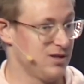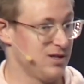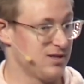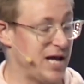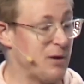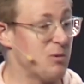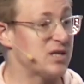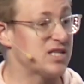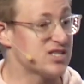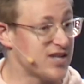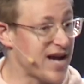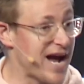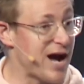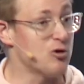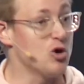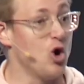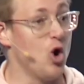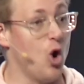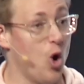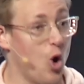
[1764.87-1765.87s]
They would
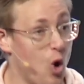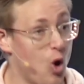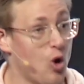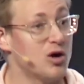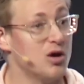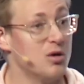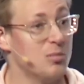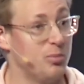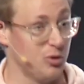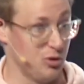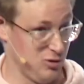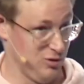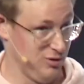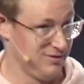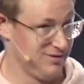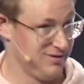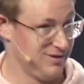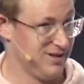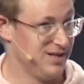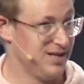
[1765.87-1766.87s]
sound
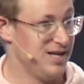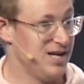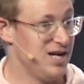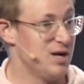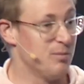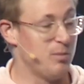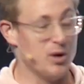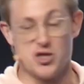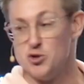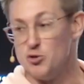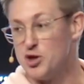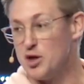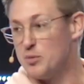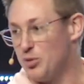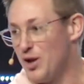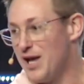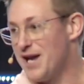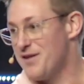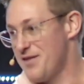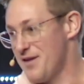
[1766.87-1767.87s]
horrible, but you could
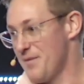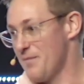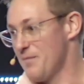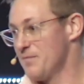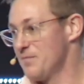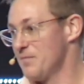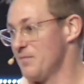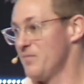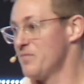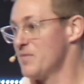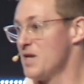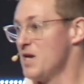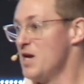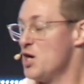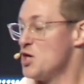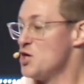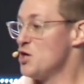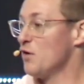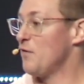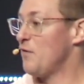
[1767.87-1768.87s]
play
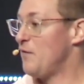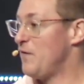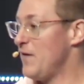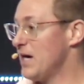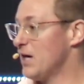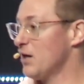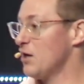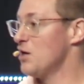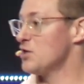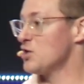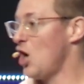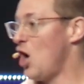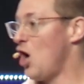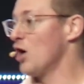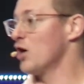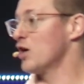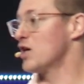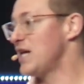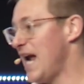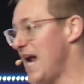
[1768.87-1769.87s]
them. Your fingers
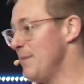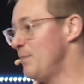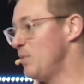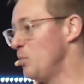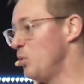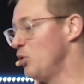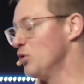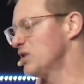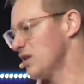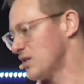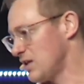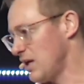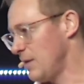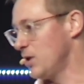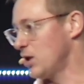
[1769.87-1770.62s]
are capable to some